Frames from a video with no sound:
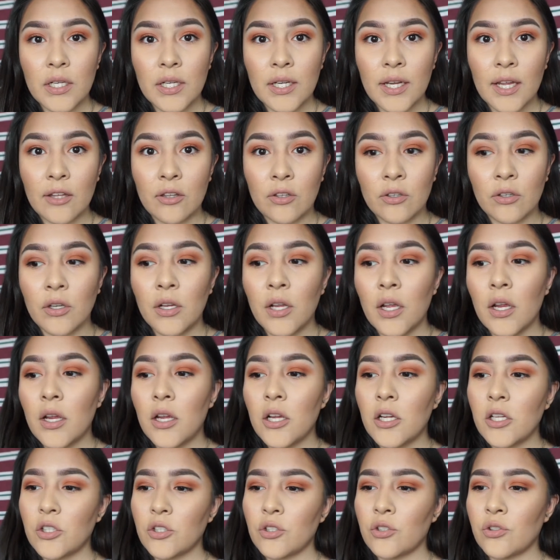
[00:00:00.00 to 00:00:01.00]
together,
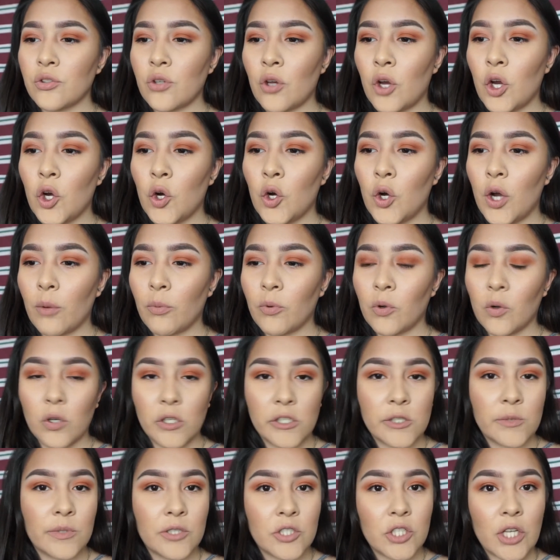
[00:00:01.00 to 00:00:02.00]
so I'm going
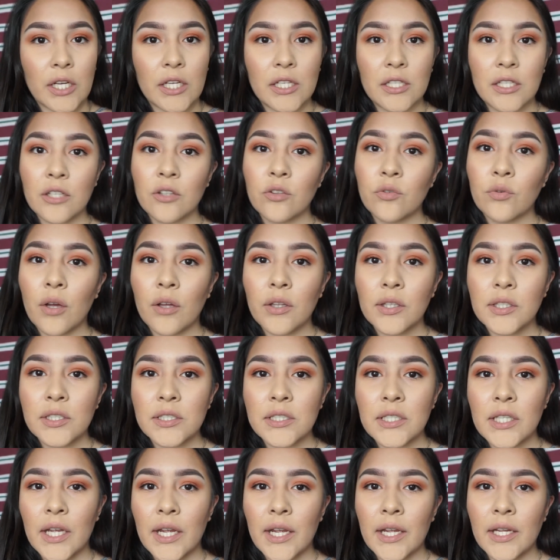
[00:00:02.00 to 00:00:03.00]
to be checking in throughout the
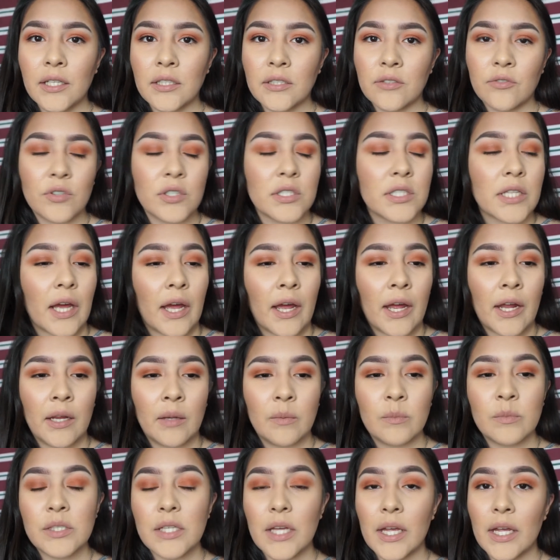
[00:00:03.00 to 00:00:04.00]
day, different
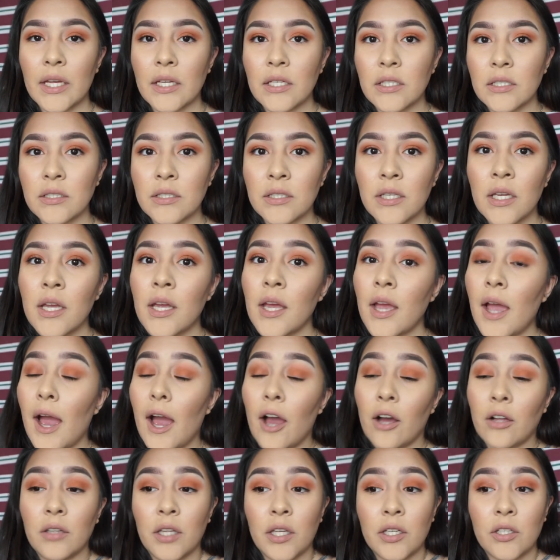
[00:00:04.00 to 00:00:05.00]
times, and
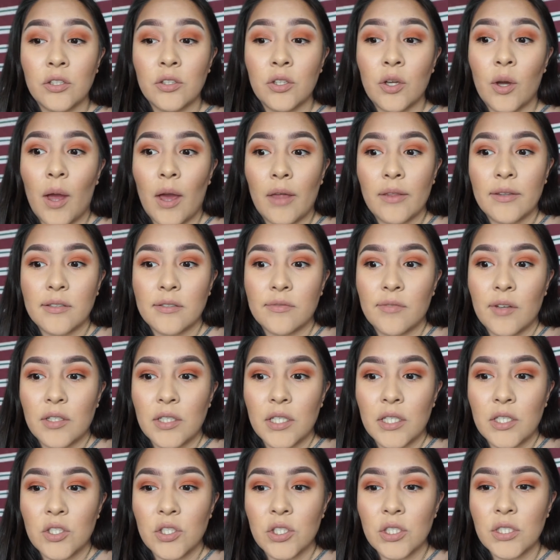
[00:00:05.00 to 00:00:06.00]
I'll let you know how this
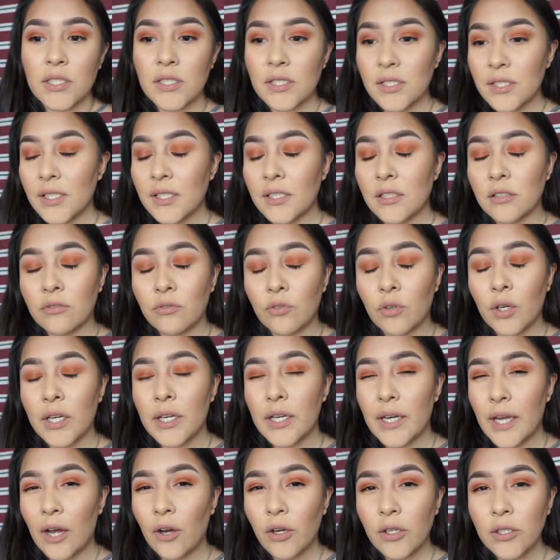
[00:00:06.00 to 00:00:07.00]
foundation sits. For right
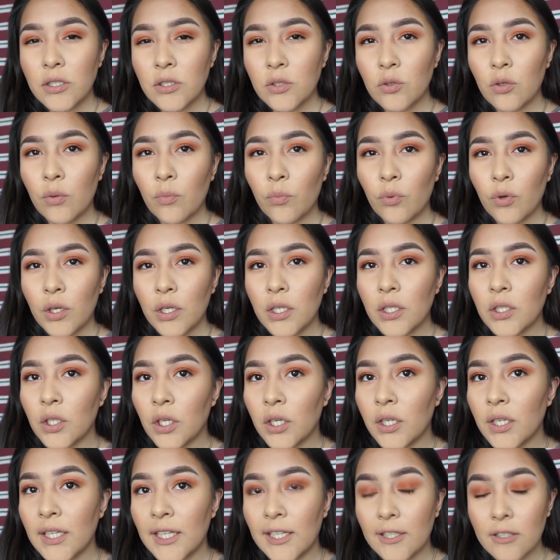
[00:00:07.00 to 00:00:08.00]
now, it's doing pretty
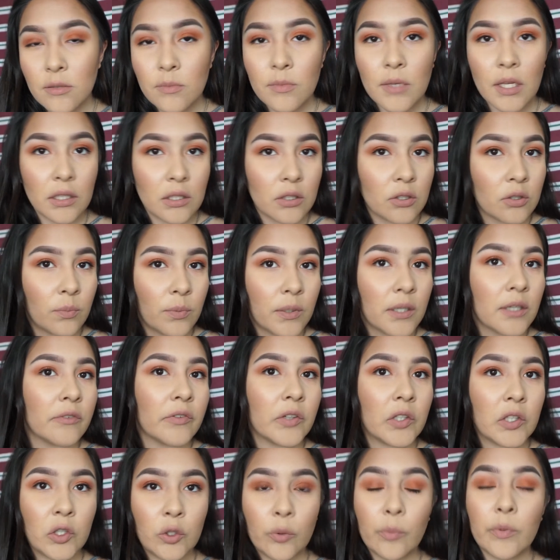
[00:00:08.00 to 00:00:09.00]
good. It gives me a little bit of
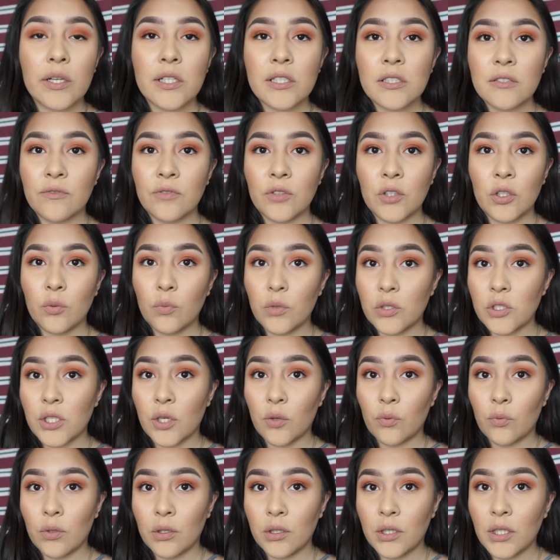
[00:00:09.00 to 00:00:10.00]
a luminous feel, which I
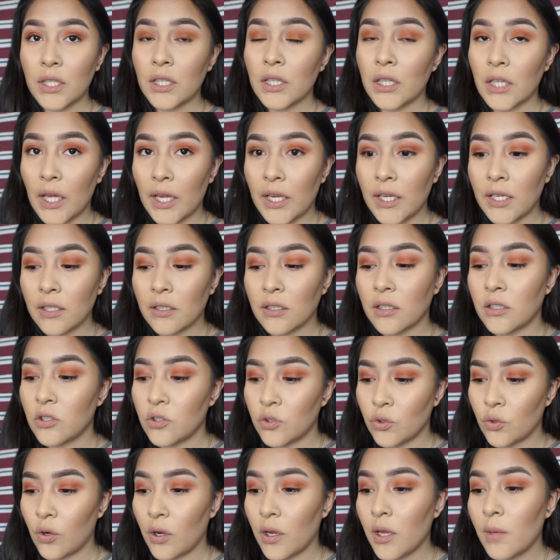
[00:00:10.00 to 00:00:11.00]
really like and
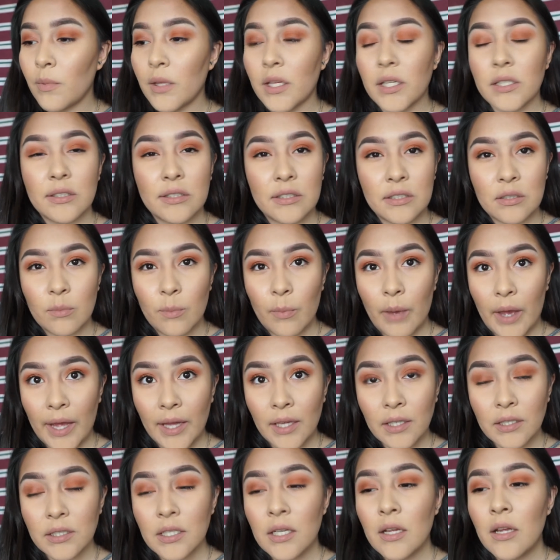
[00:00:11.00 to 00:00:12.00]
enjoy because it's
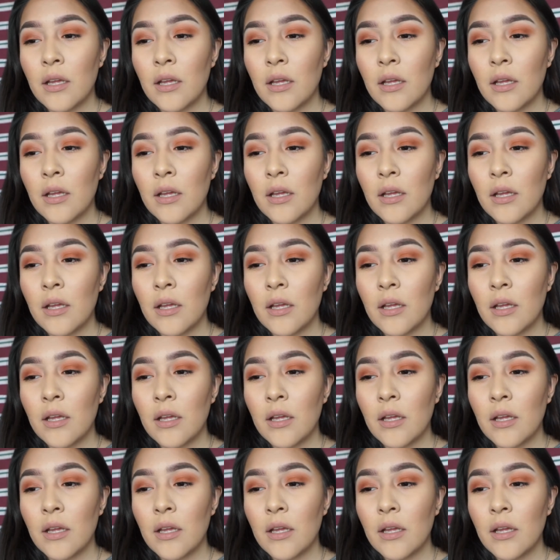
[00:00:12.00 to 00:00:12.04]
matte,